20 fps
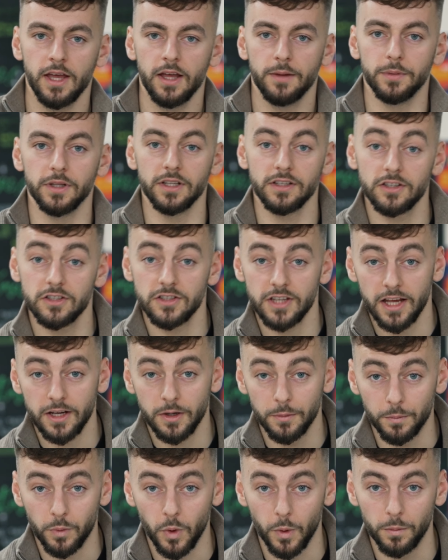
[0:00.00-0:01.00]
But the
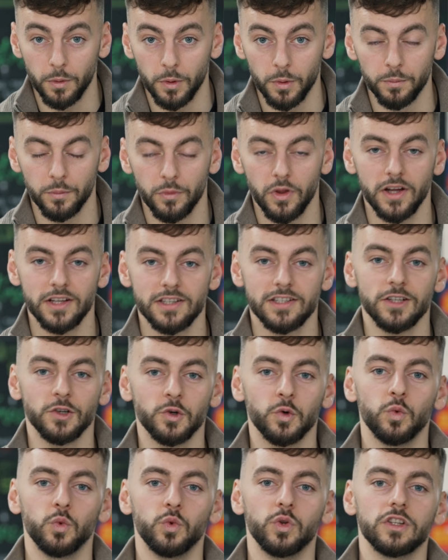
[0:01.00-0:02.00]
second problem that I see
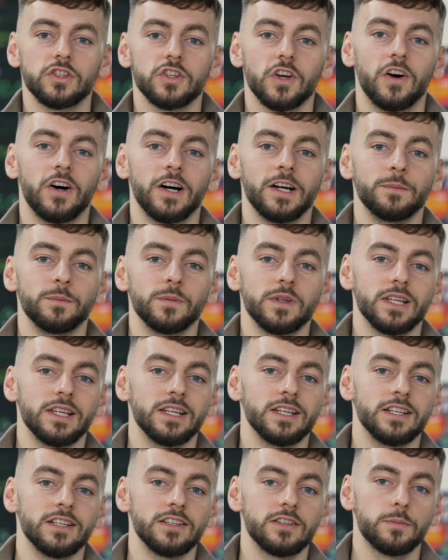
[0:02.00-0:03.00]
all the time
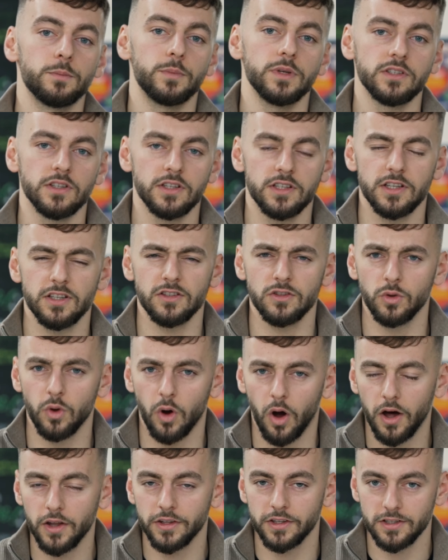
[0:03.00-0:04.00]
is businesses not
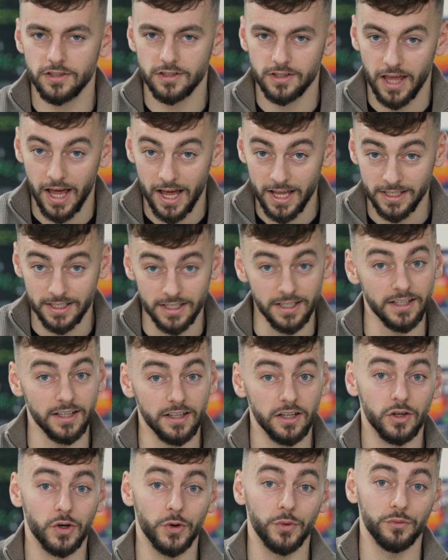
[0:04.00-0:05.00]
understanding
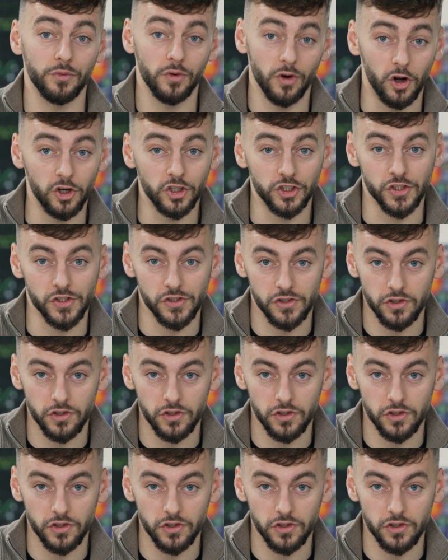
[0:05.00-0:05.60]
conversion